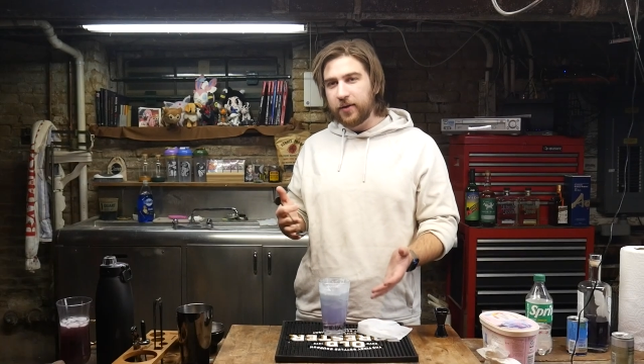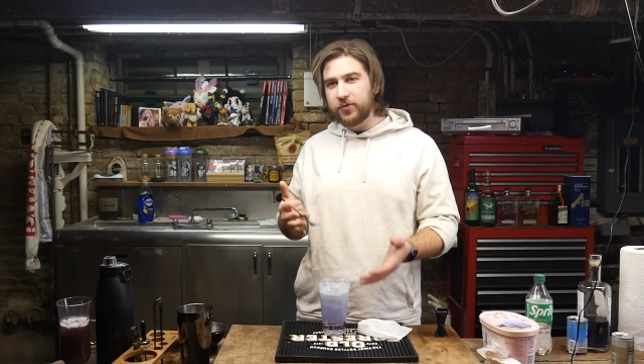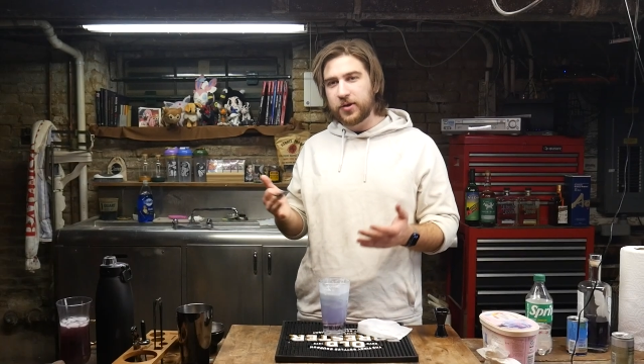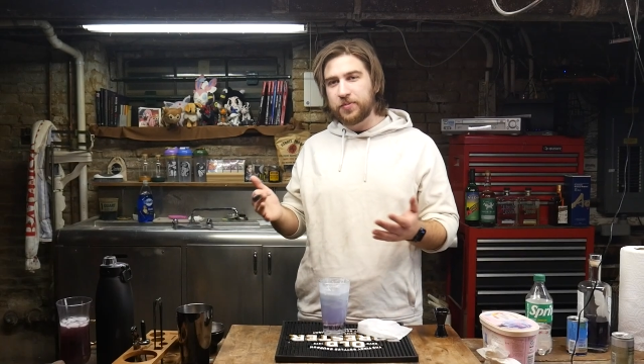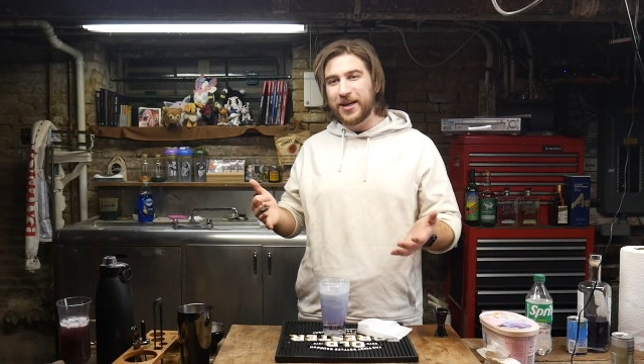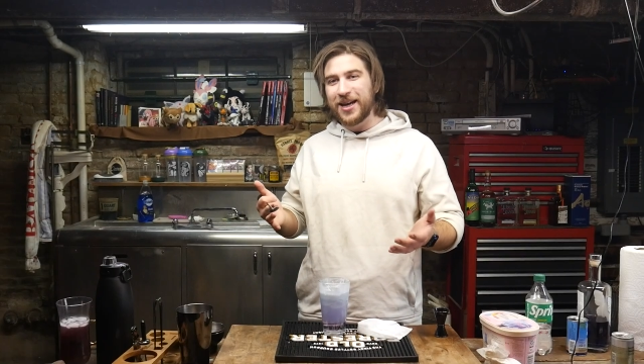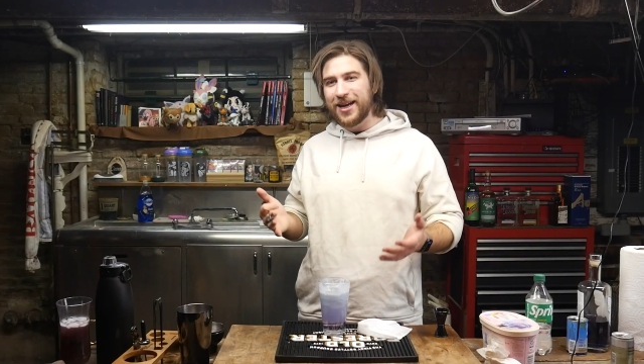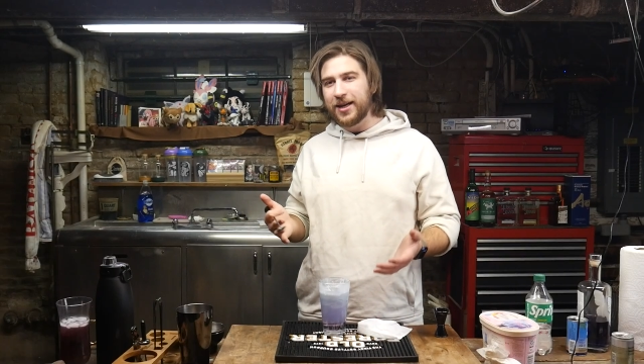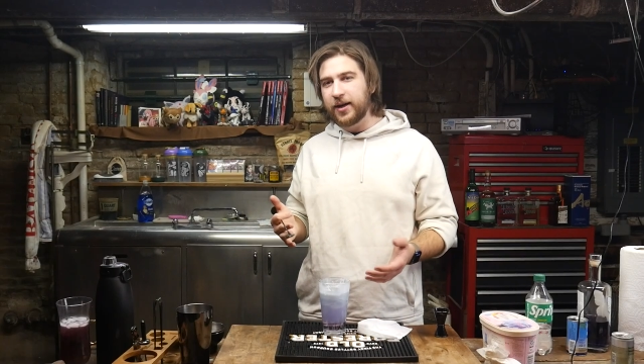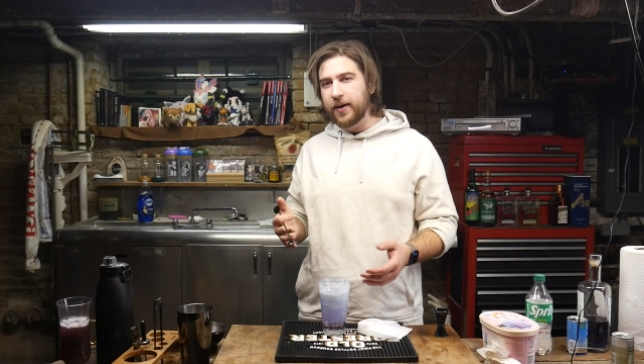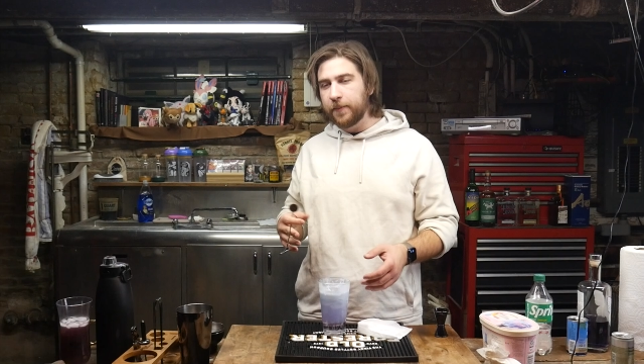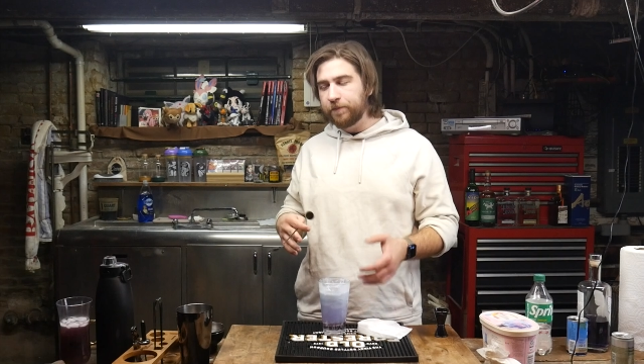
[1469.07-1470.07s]
I've just been
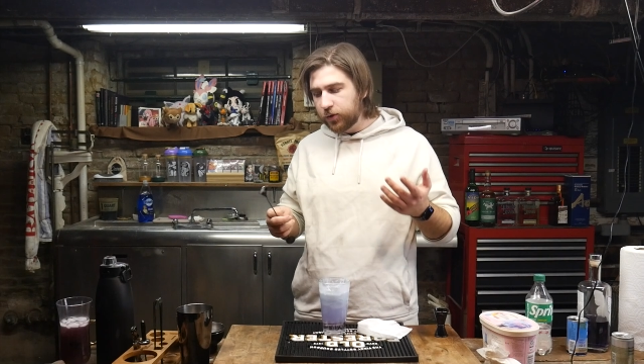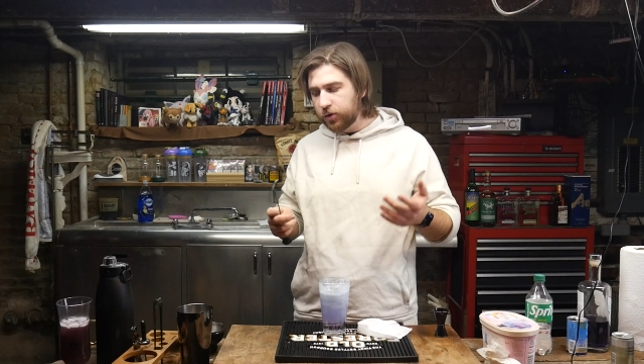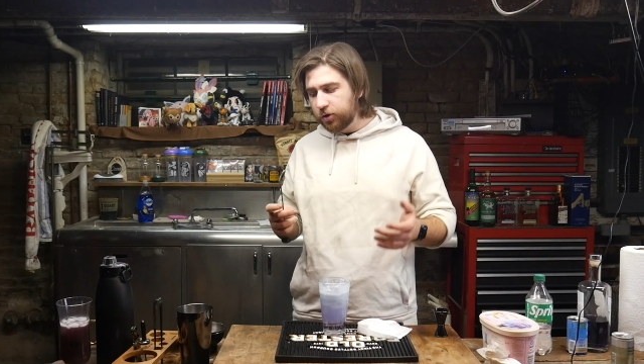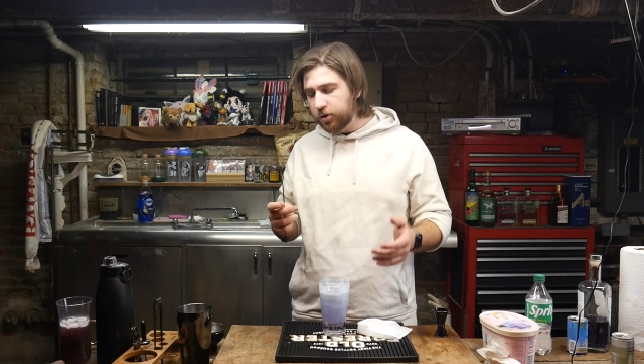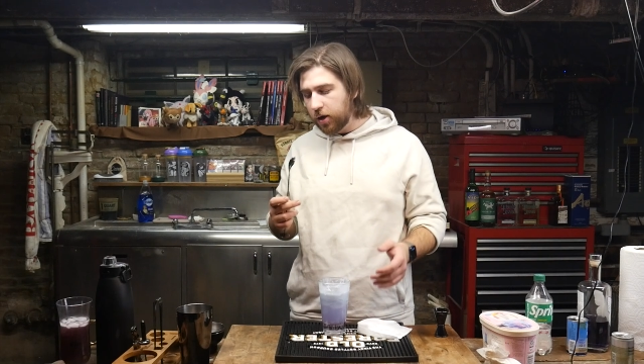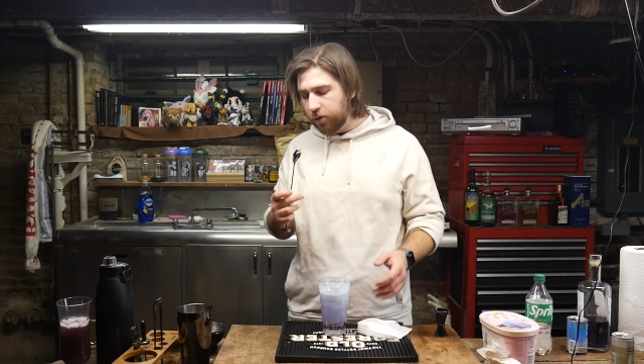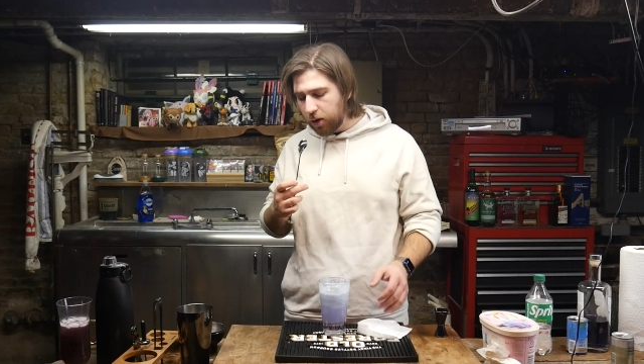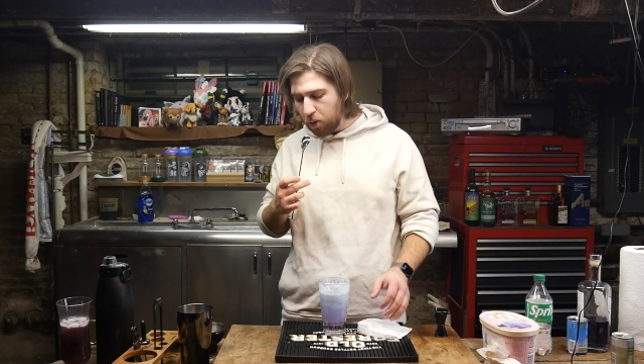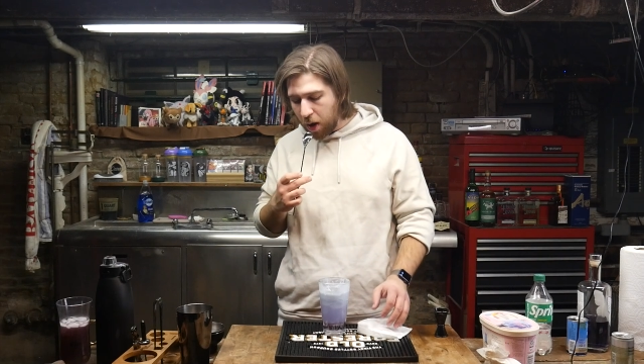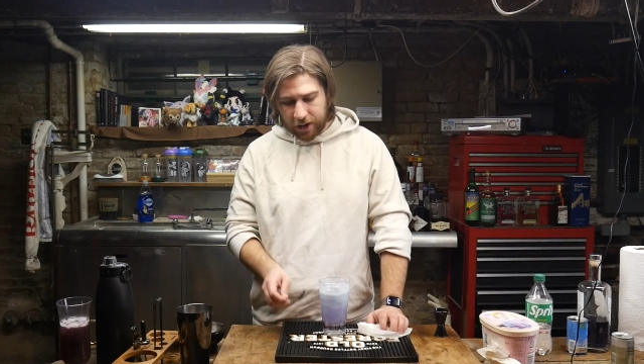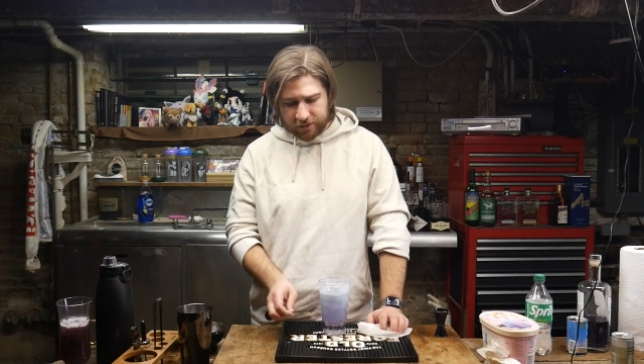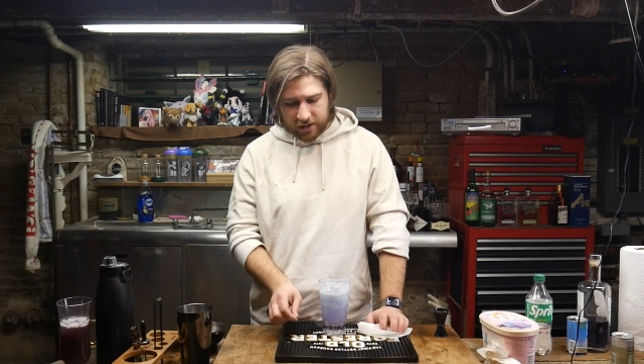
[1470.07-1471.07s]
eating it should show
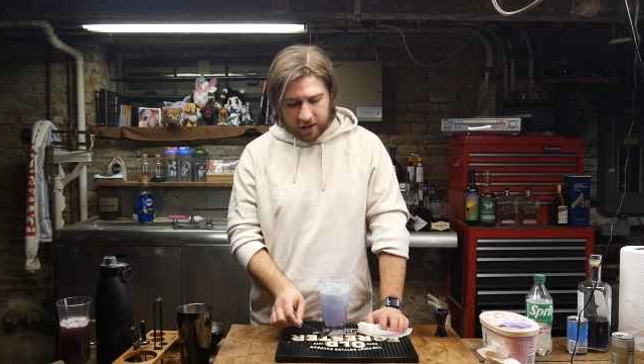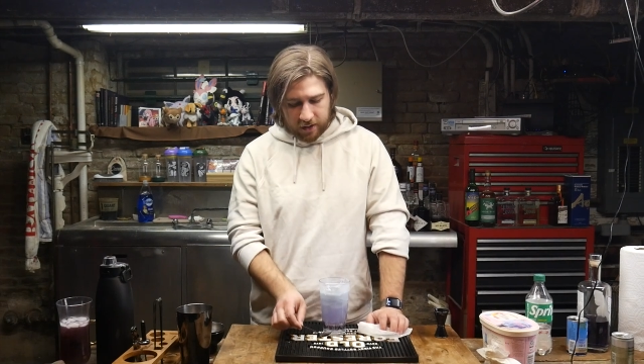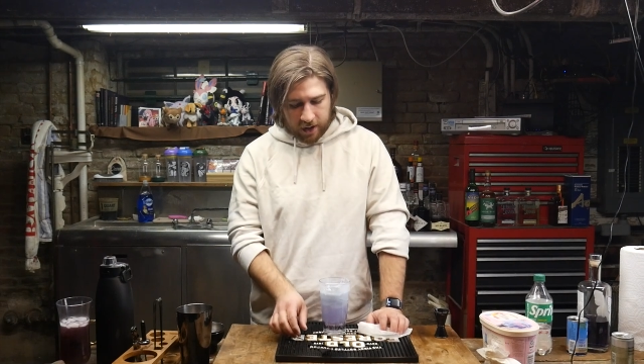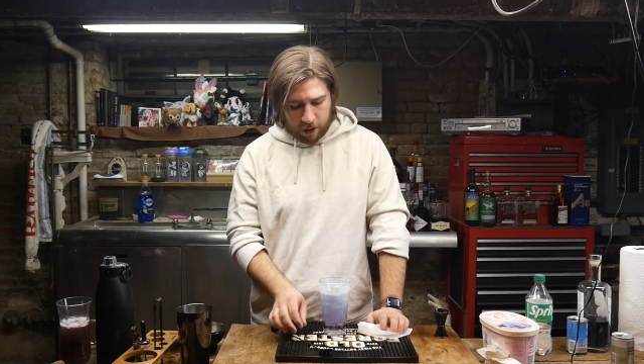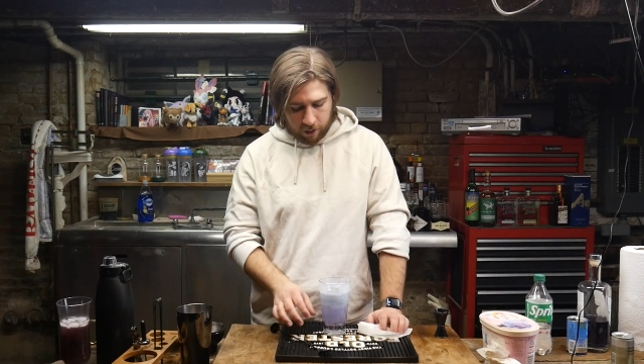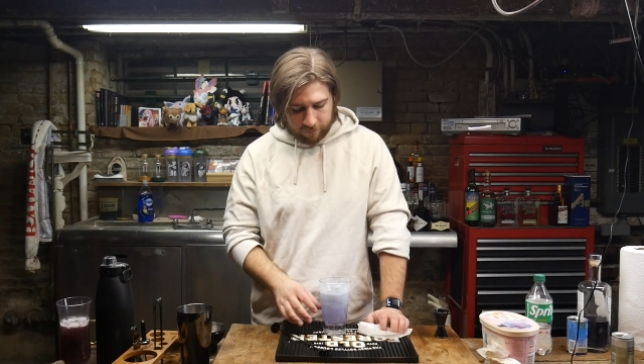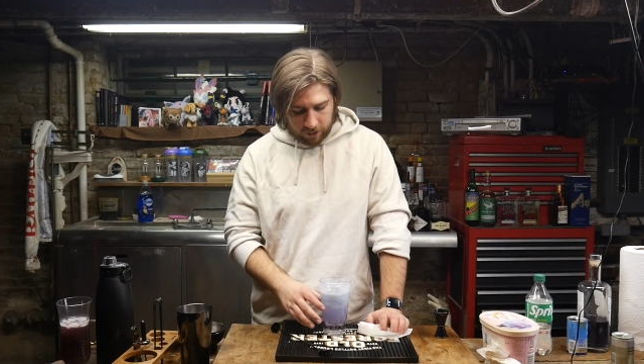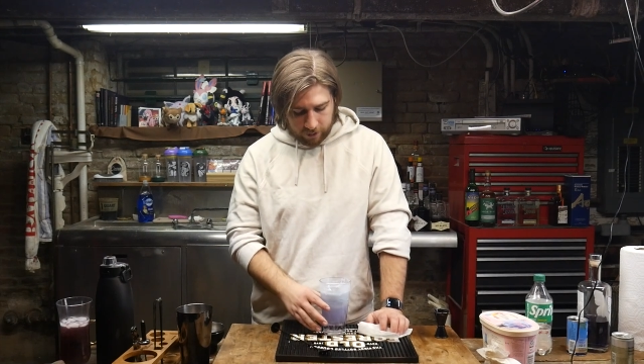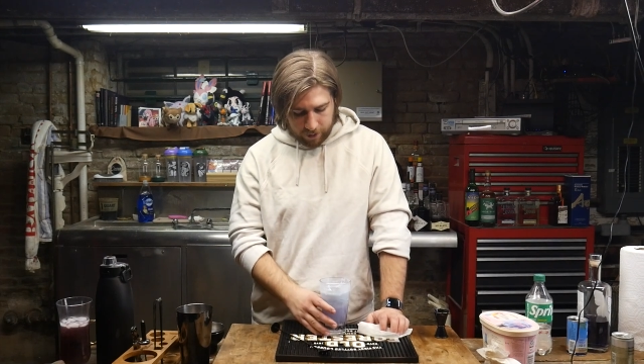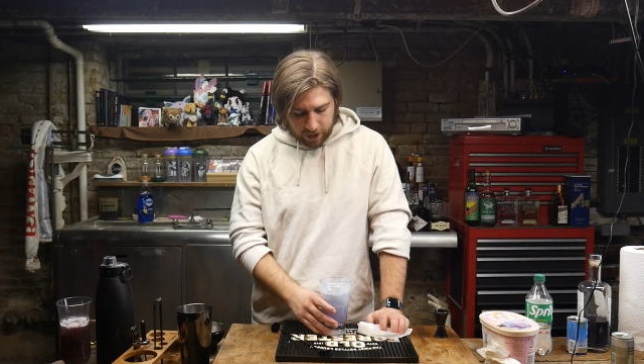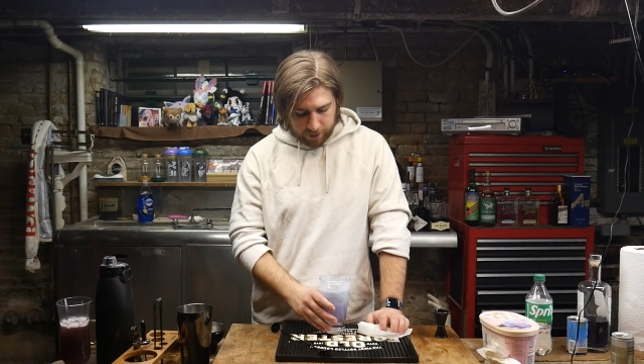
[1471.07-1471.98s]
you exactly how I feel about